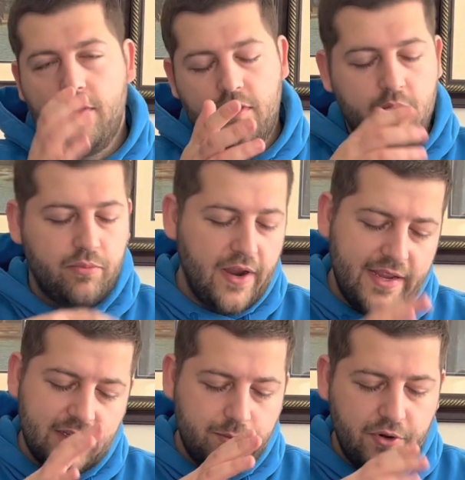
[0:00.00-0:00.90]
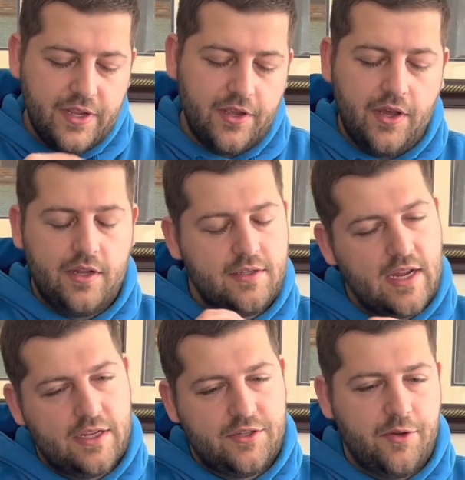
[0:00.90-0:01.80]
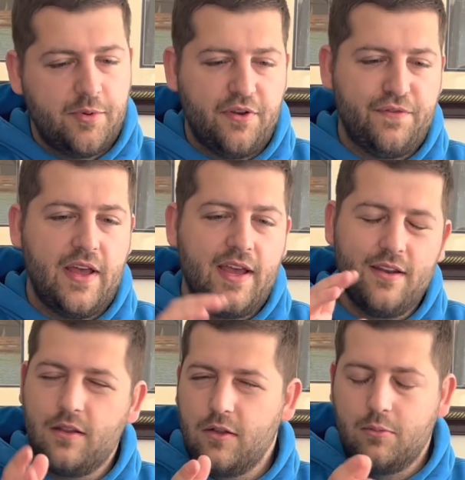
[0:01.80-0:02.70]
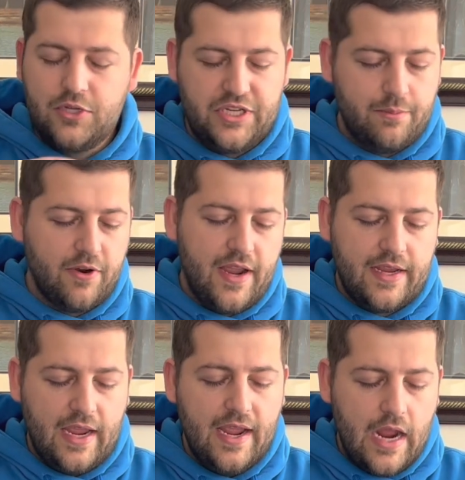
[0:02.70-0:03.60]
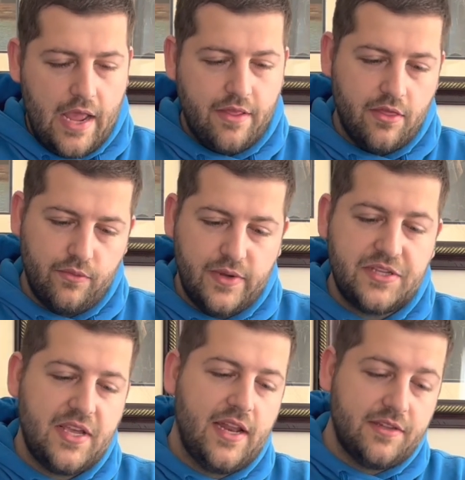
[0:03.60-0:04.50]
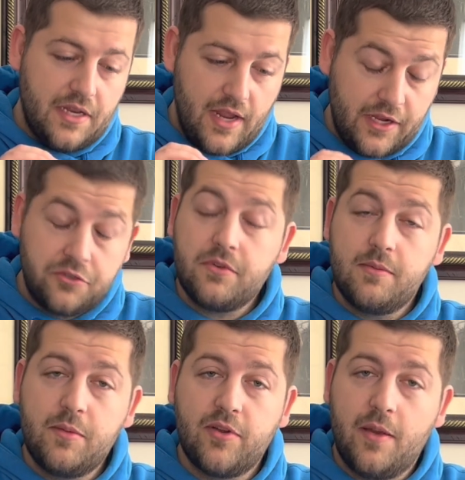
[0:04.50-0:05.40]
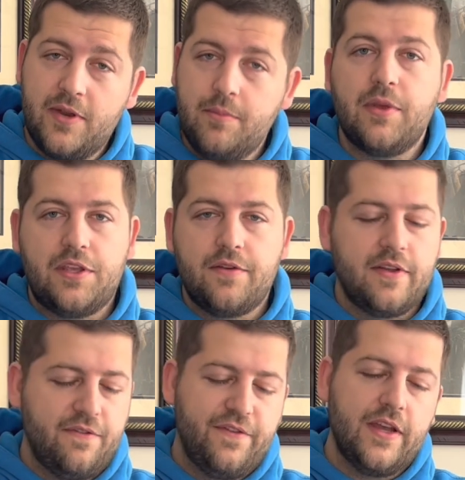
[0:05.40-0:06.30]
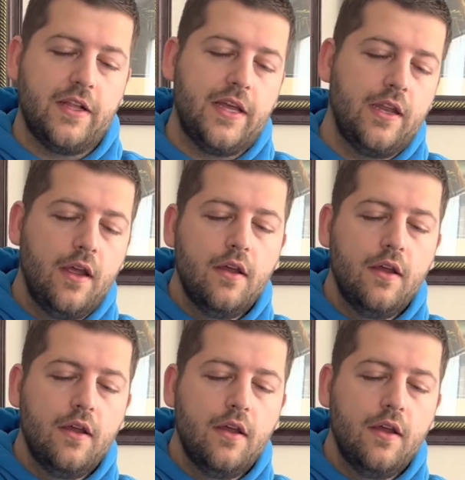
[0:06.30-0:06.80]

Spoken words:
The break is pretty good. It's not super defined, a little mushy break, and then the reset isn't extremely prominent, but you can feel it.